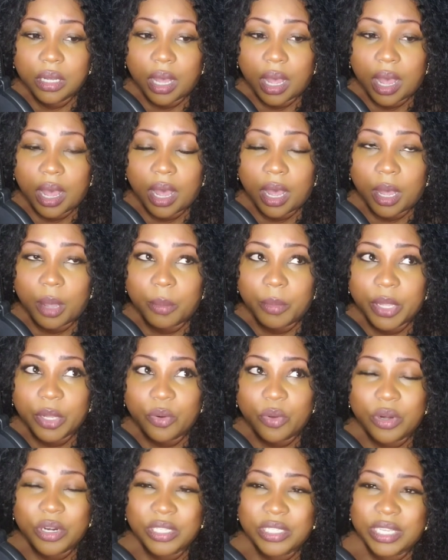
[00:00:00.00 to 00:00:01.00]
in
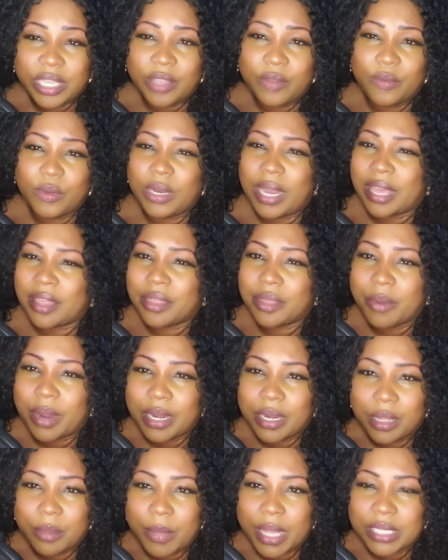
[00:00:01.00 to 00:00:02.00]
order to give you like
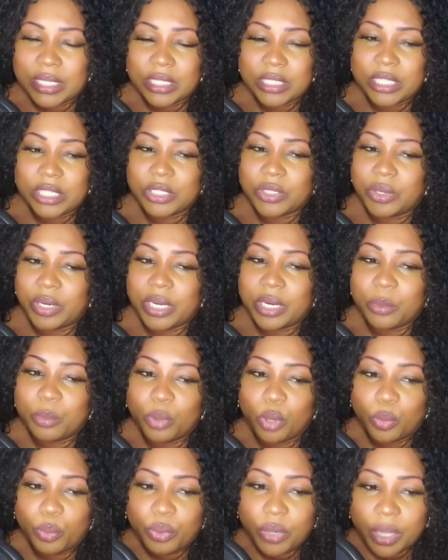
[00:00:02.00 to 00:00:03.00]
threatening messages or
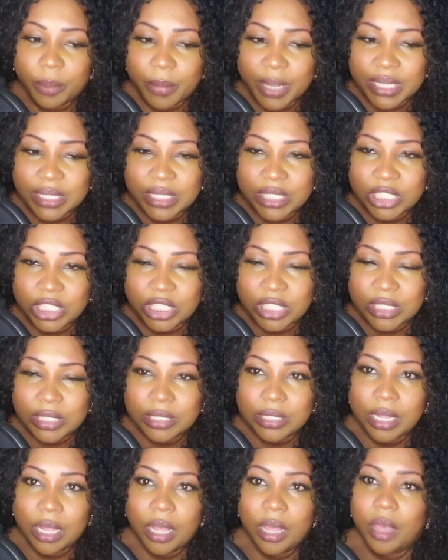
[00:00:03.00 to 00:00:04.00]
inappropriate
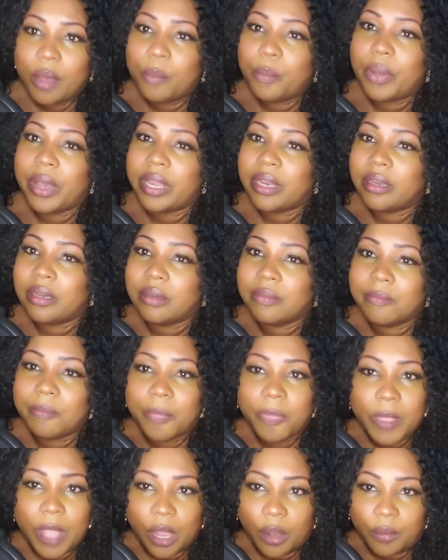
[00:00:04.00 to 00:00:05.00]
messages. But
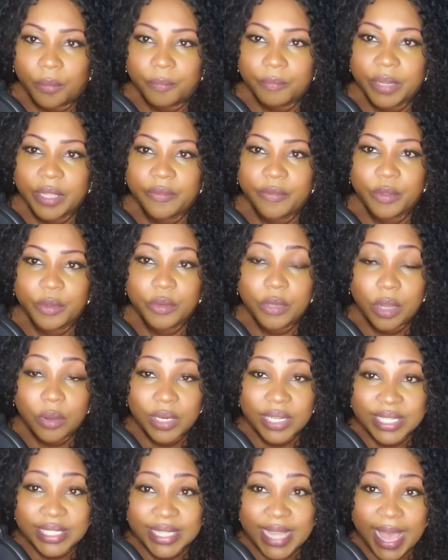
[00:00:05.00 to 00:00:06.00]
no, if you
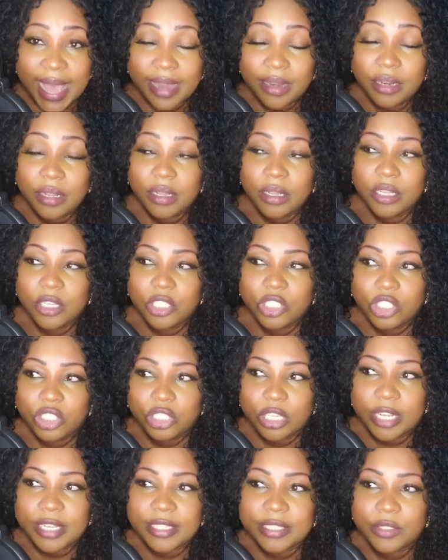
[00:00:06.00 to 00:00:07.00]
notice that,
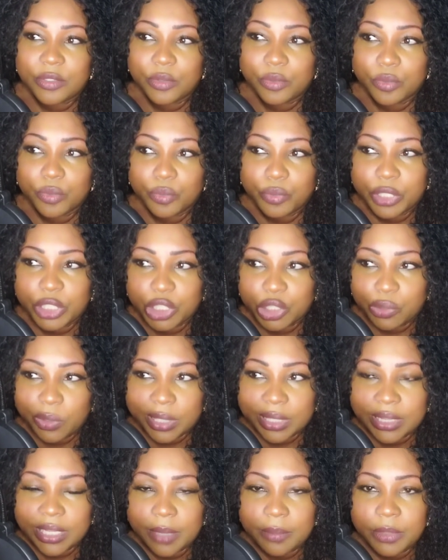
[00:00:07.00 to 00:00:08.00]
just
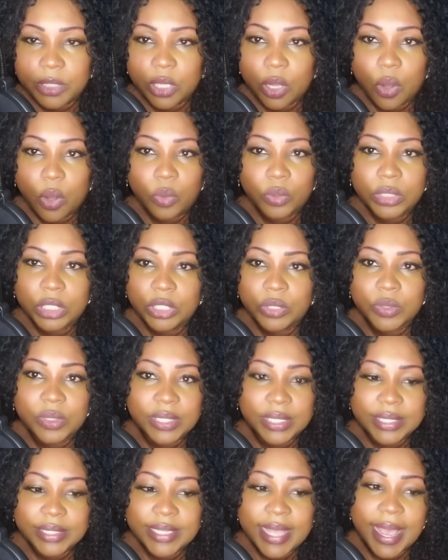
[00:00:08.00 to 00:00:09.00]
restrict them to only
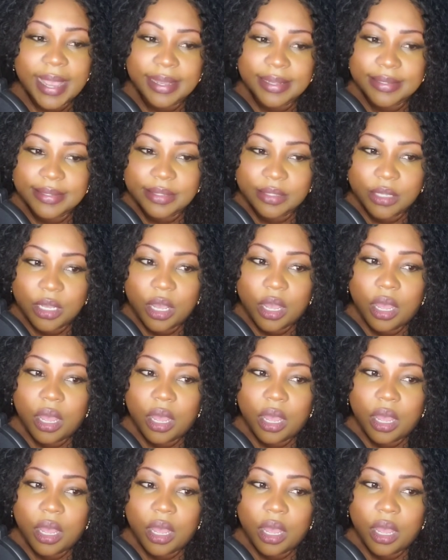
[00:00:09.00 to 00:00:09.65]
using text